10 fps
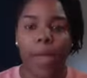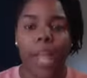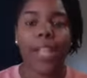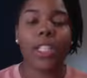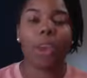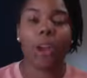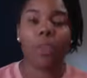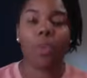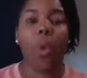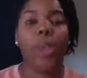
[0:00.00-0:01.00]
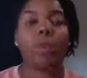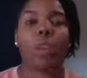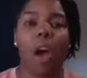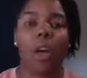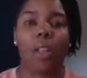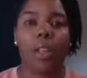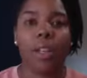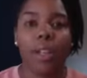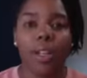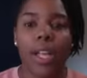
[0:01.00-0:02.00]
And it starts from the way you talk.
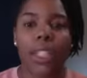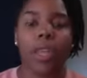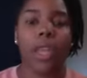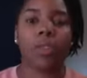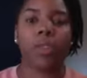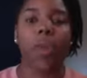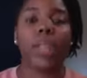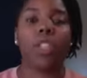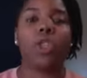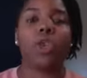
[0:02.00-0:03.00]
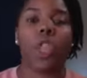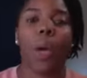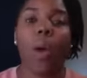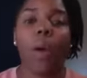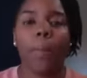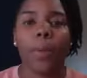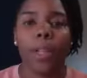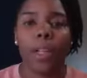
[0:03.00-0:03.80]
It starts from the way that you show up.